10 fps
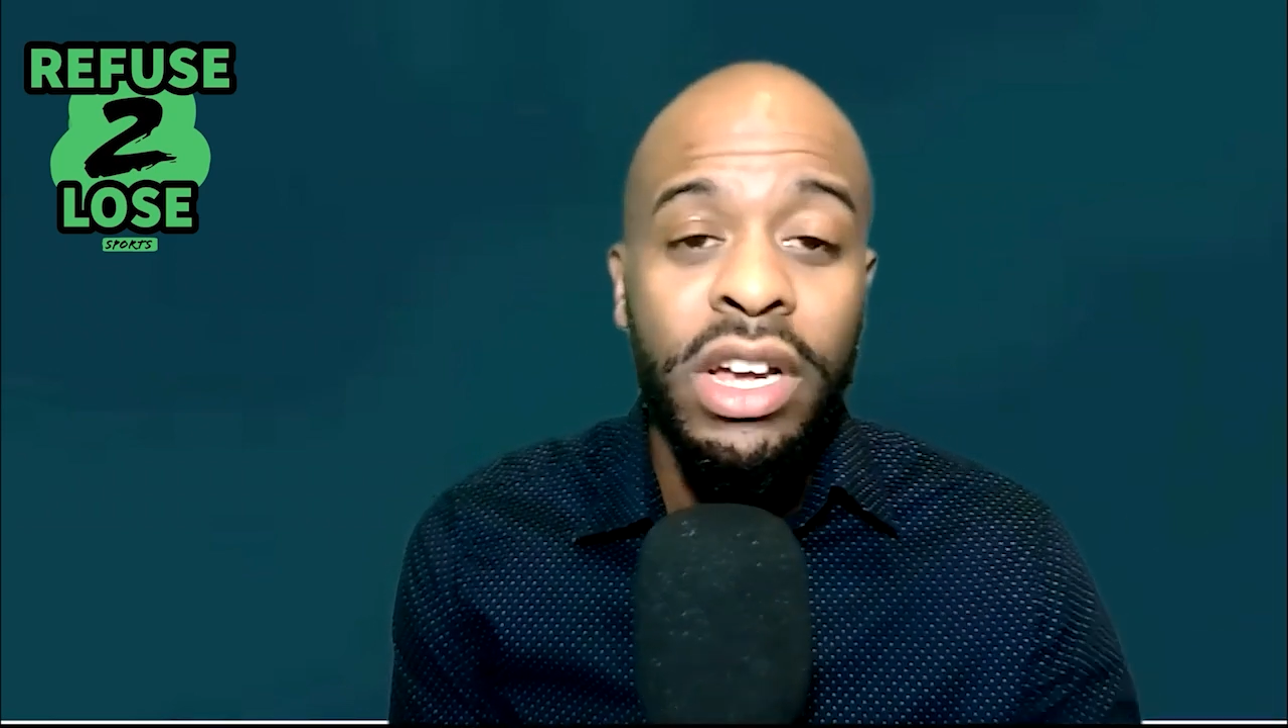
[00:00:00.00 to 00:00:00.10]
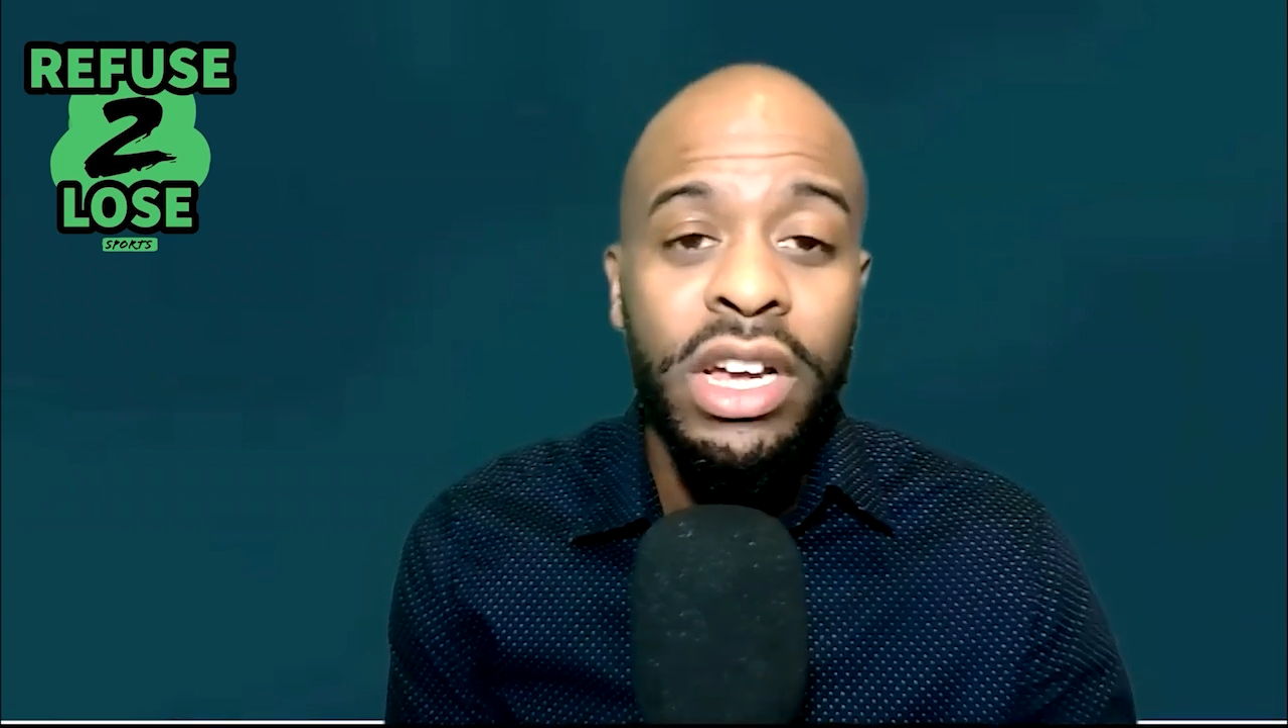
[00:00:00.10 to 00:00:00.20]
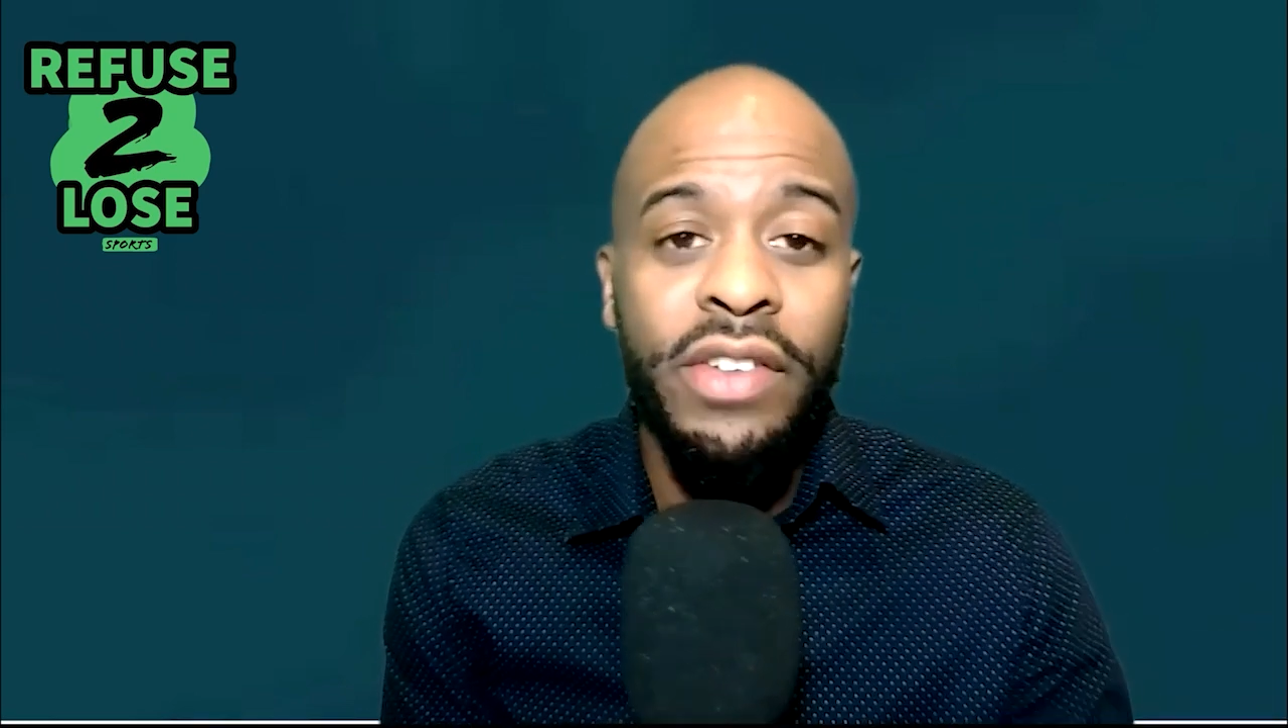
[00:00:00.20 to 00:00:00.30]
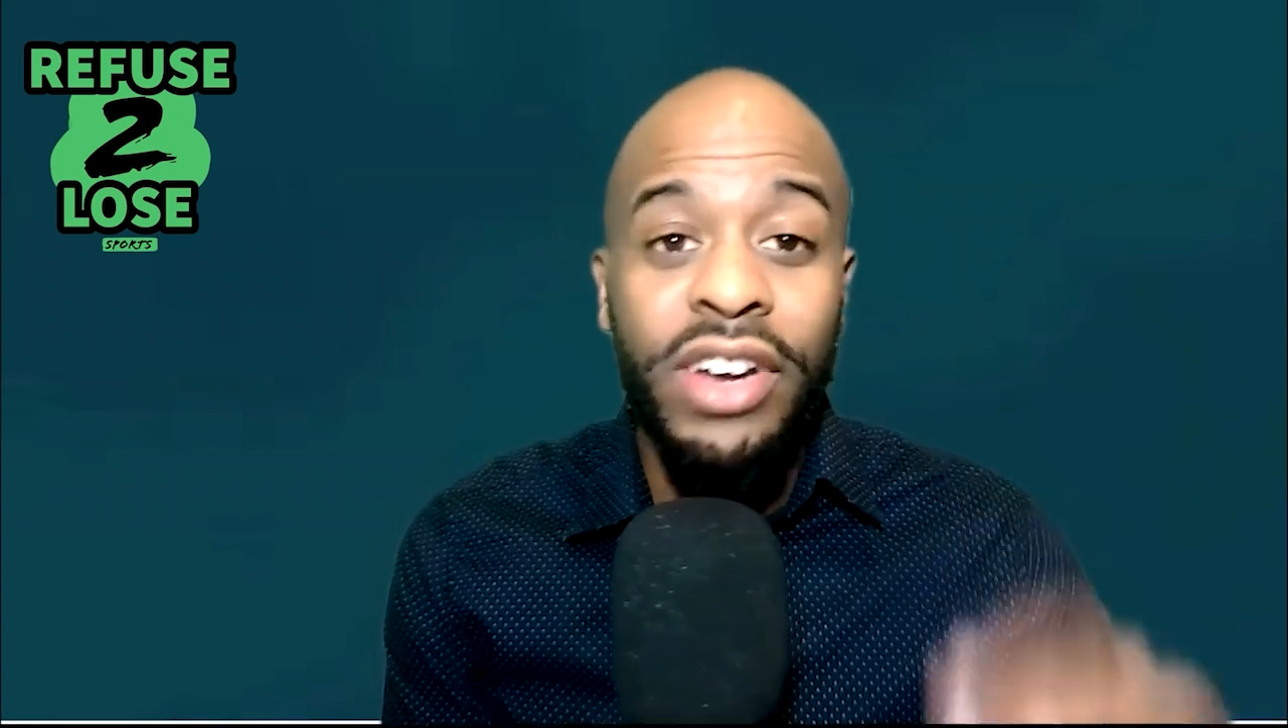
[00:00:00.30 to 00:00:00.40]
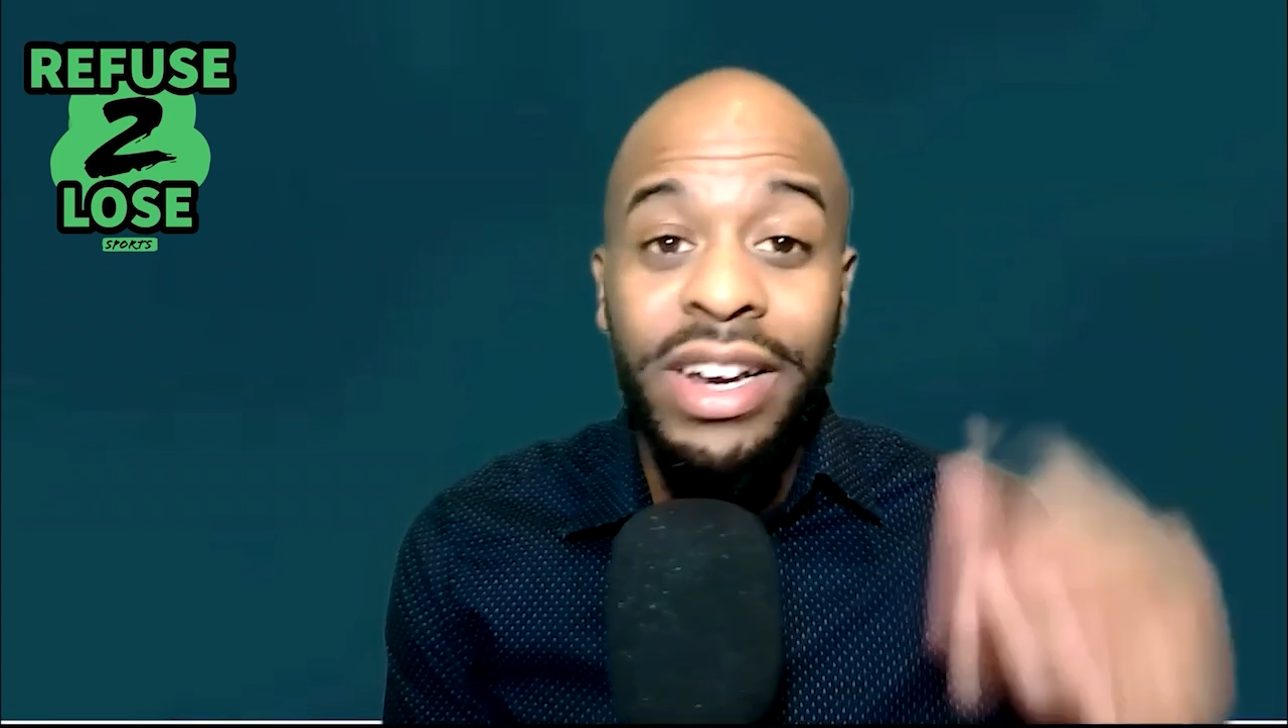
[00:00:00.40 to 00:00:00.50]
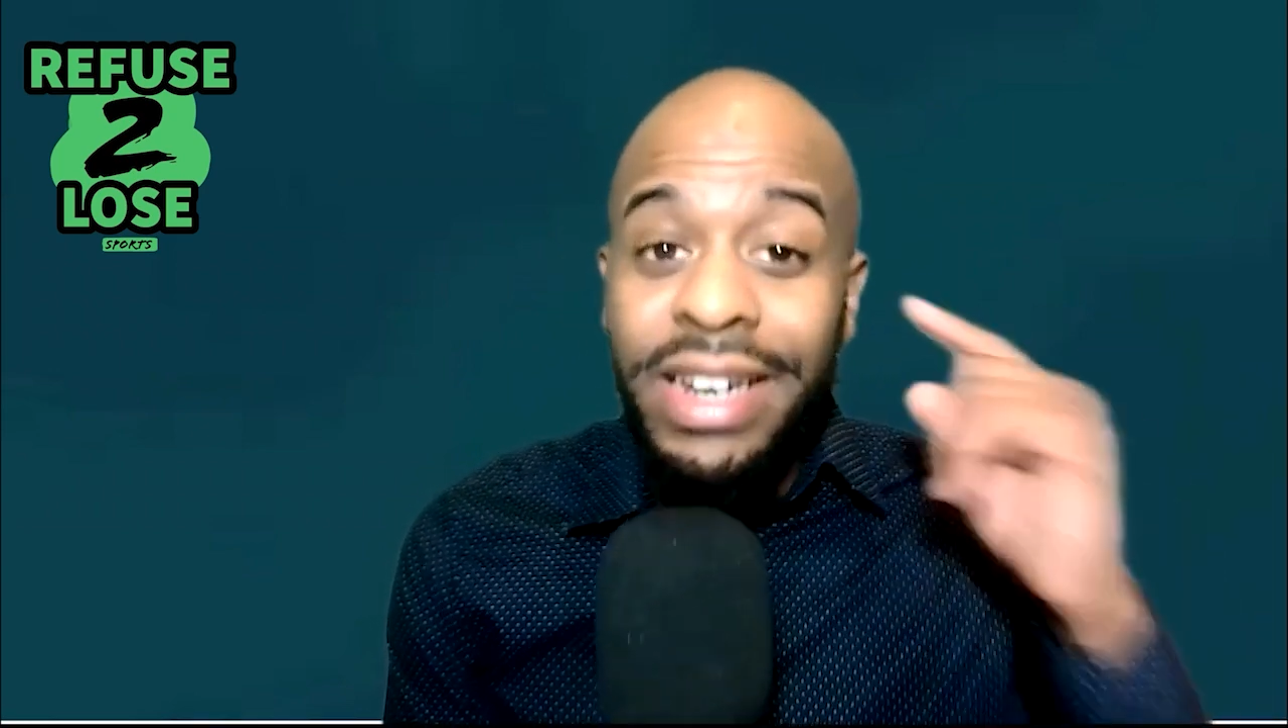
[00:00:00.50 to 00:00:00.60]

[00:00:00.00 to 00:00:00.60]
If you're